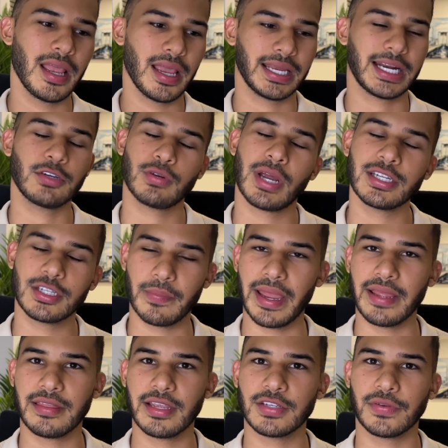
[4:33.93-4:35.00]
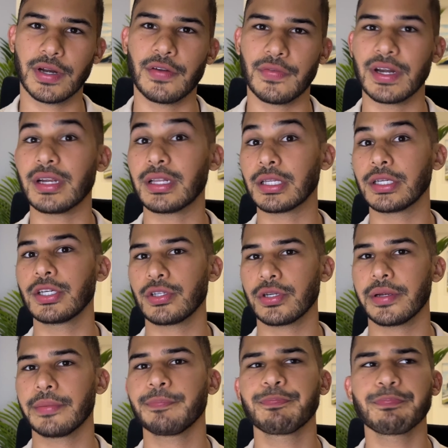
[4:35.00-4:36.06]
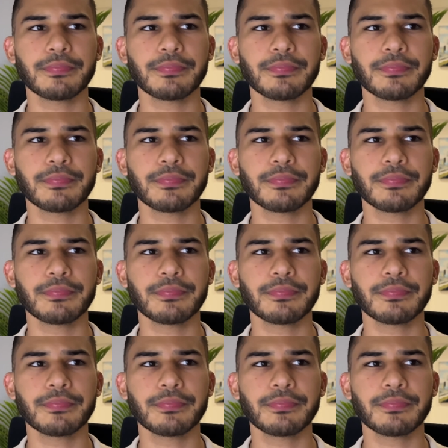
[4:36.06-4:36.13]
And I tried to make this very clear to him,